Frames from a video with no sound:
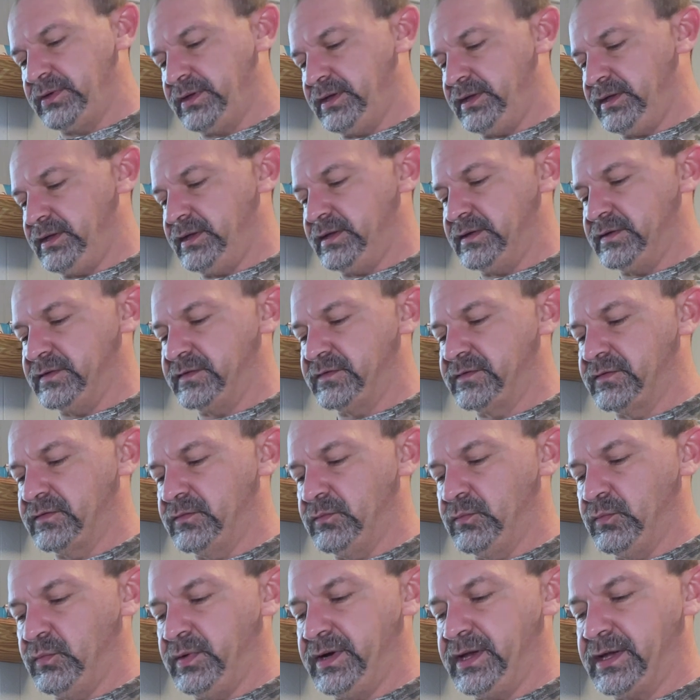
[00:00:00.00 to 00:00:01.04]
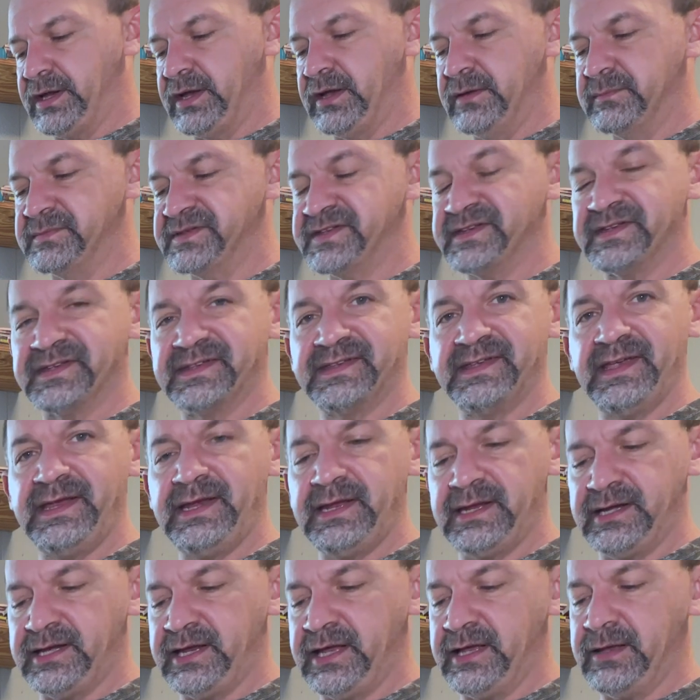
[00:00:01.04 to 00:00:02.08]
is, when it comes to
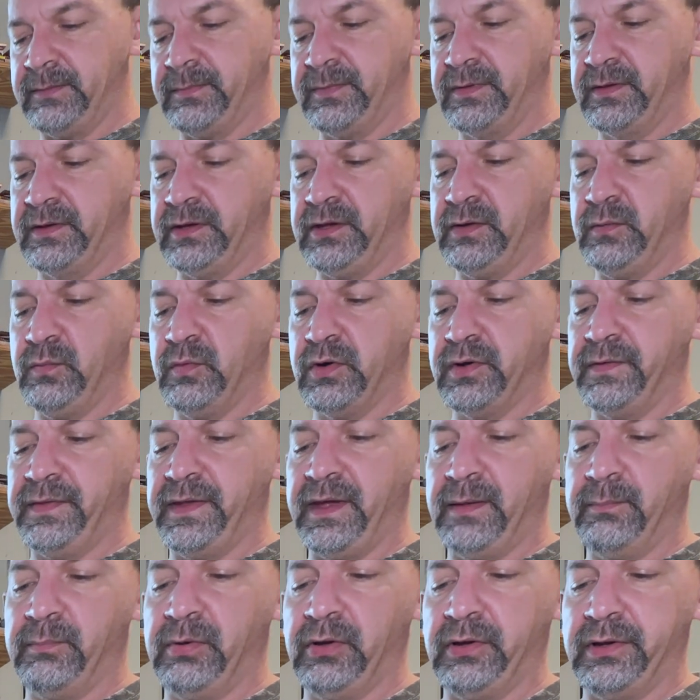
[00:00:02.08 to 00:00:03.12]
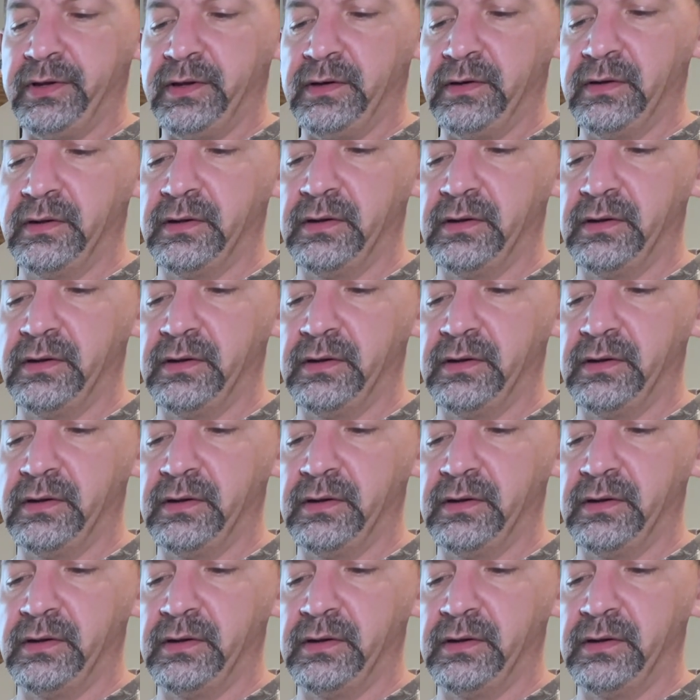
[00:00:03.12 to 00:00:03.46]
seating depth, you want that bullet